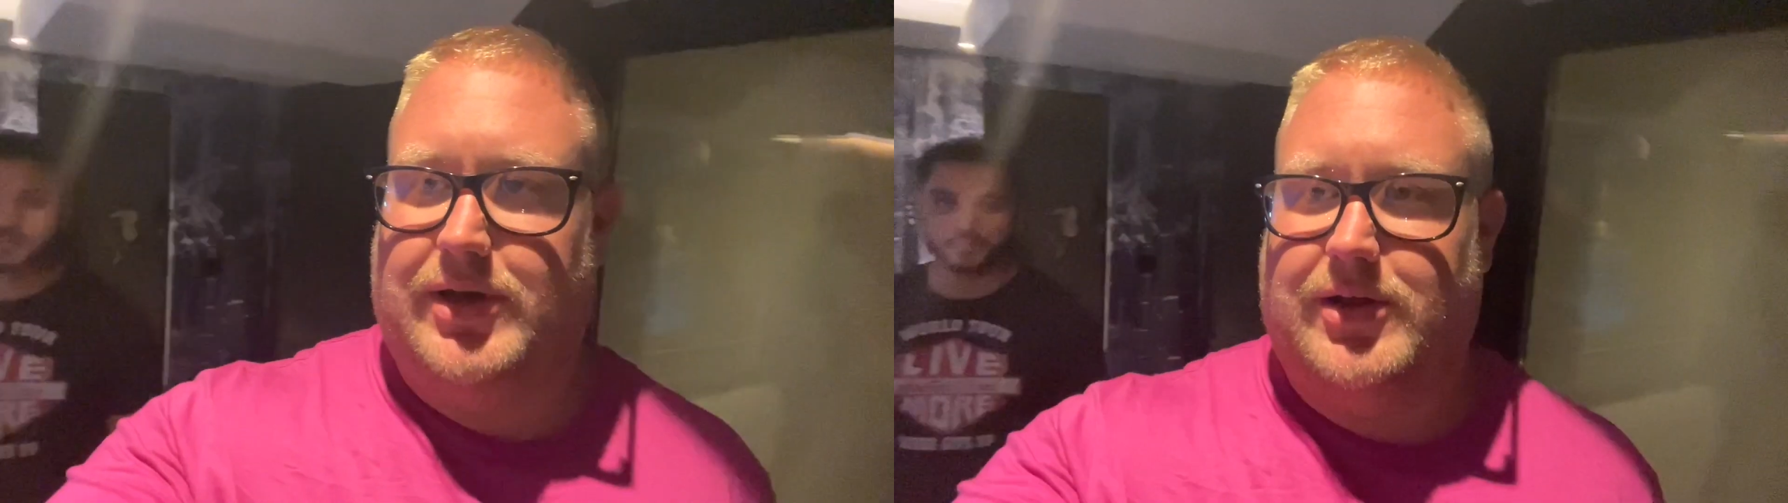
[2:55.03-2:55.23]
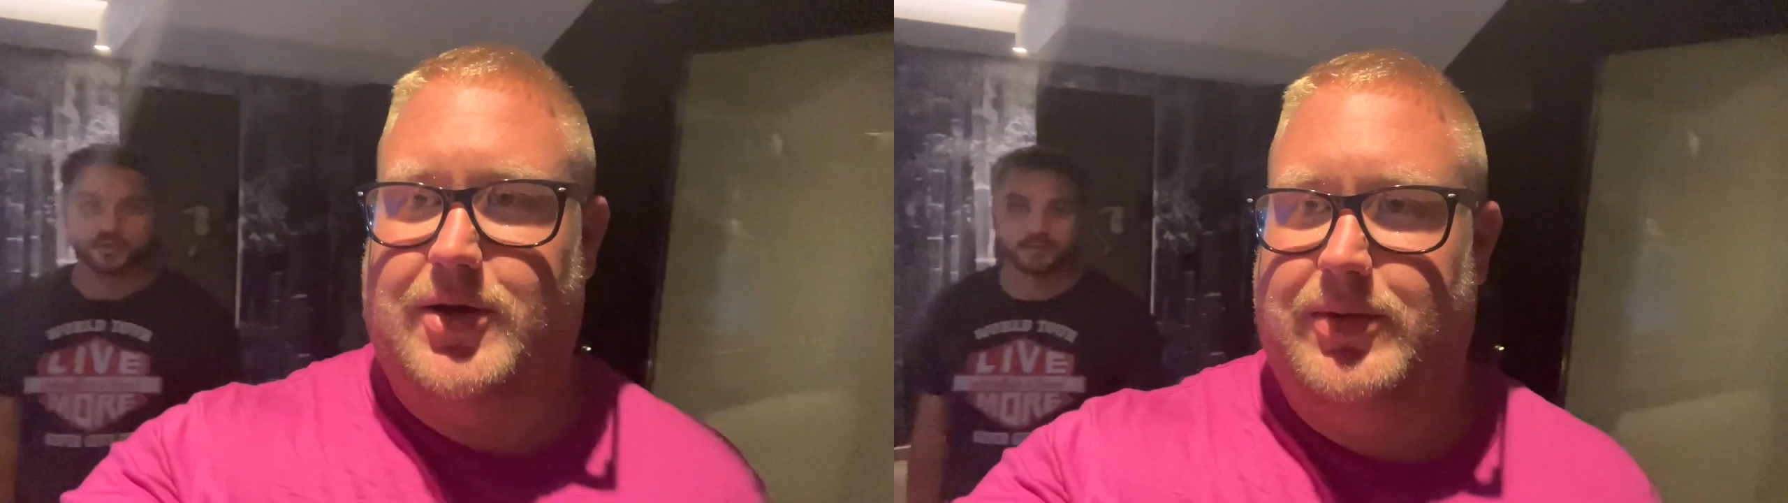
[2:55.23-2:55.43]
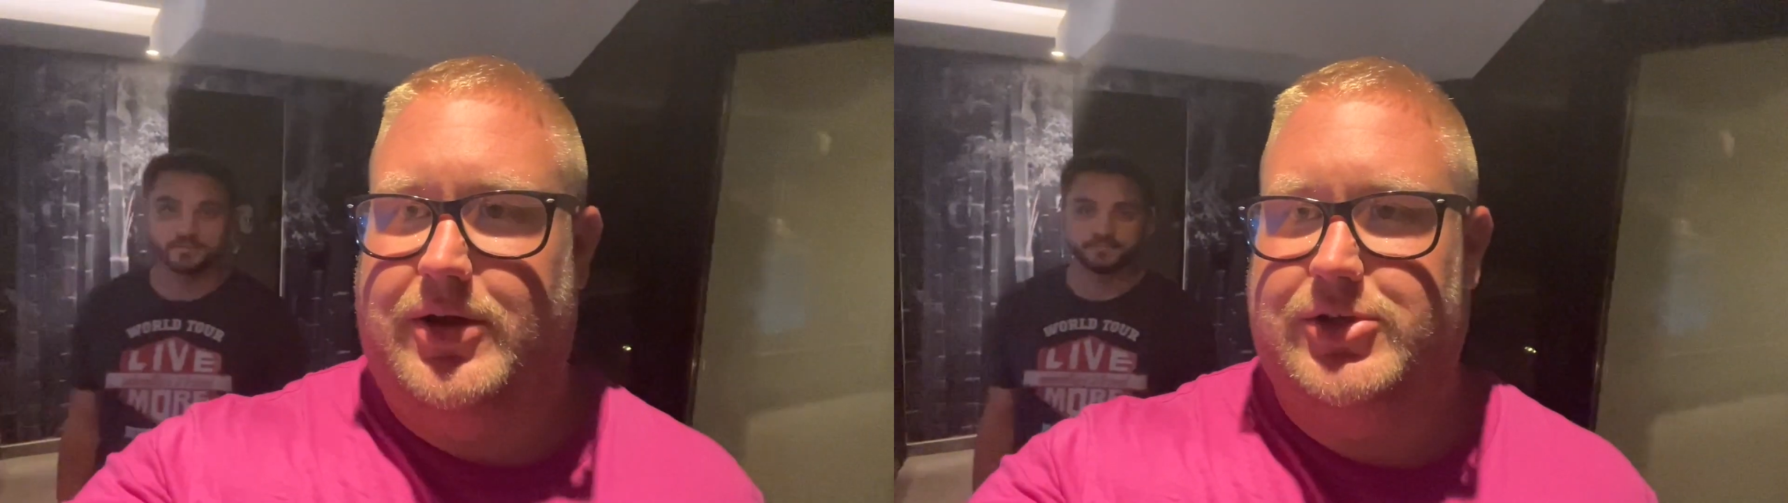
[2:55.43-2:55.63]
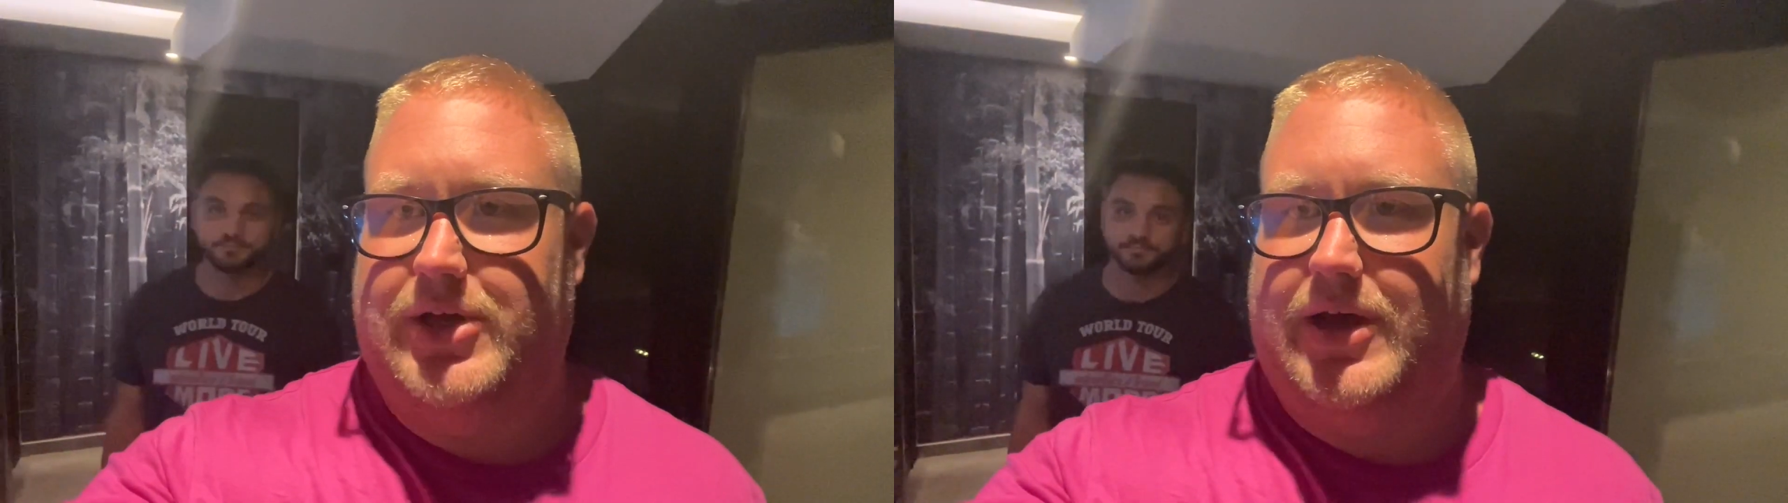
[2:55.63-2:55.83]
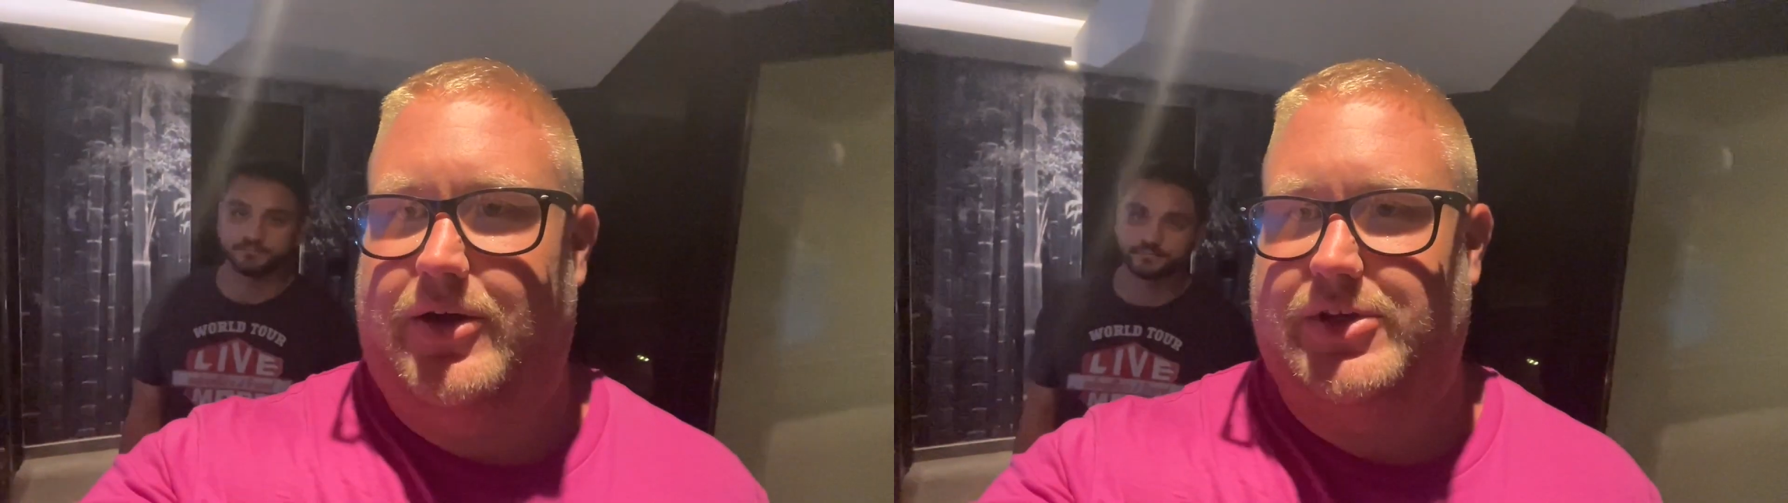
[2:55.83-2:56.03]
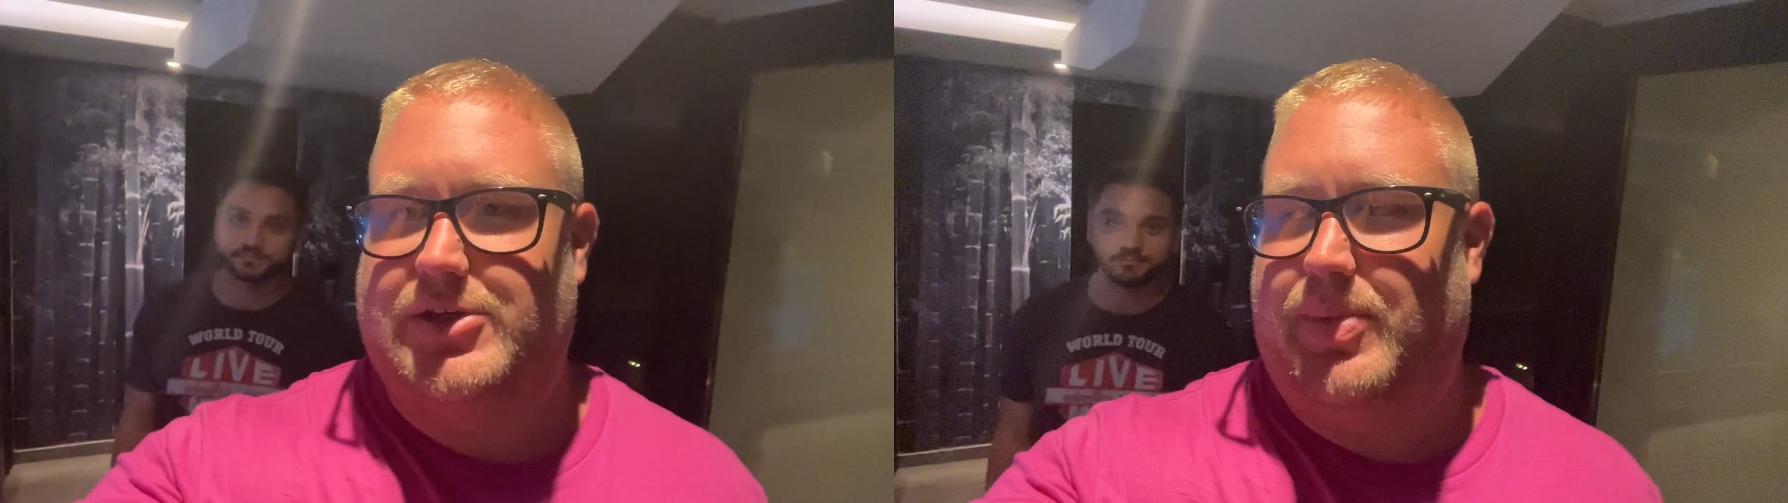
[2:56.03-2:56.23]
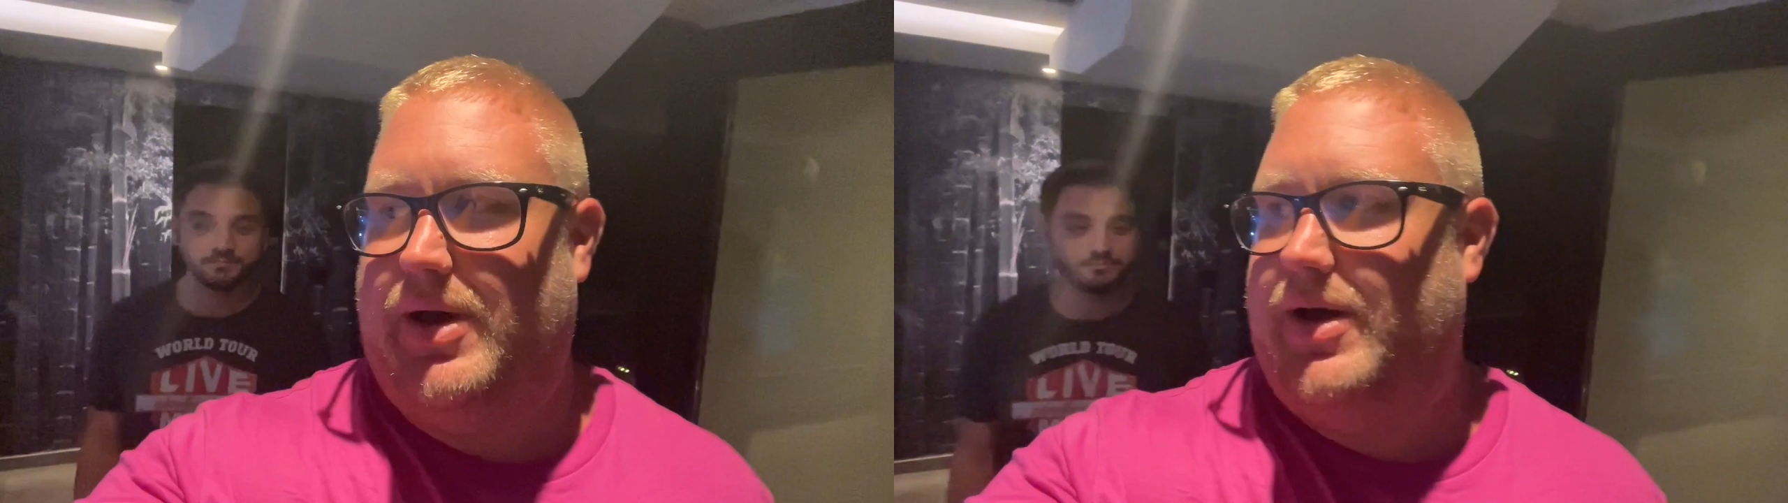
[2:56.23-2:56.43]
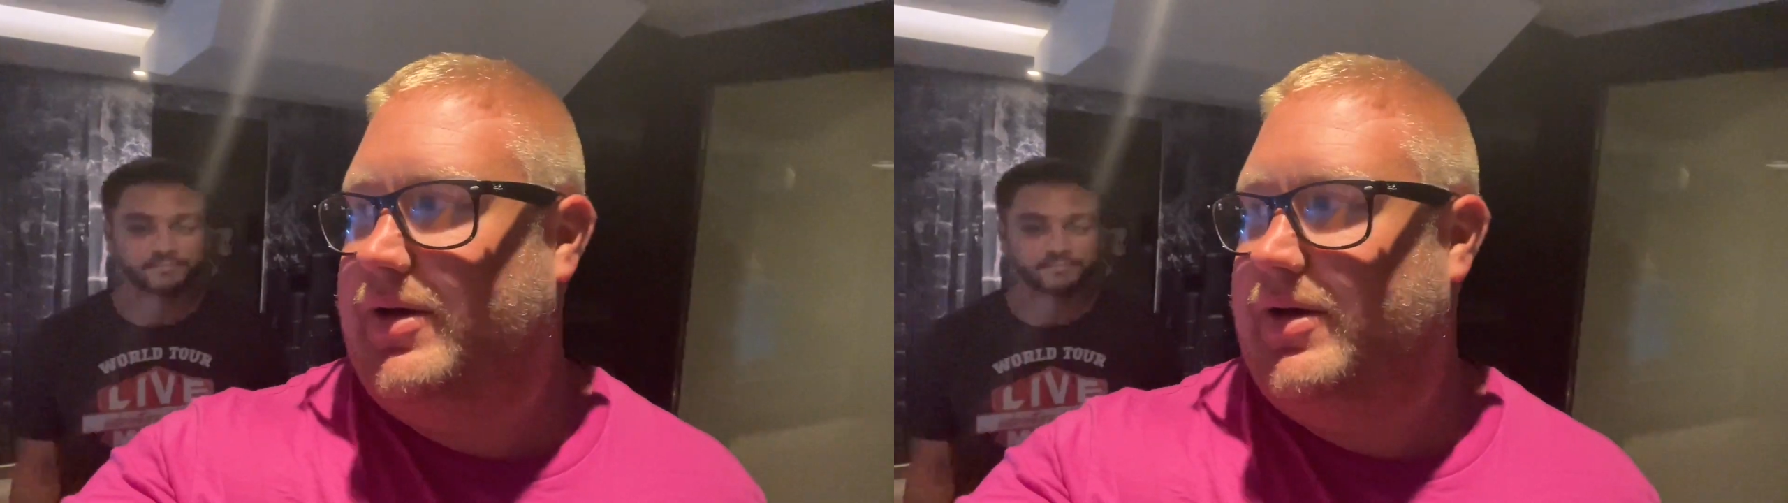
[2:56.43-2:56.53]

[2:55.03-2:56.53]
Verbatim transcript: to come down and check out the spa,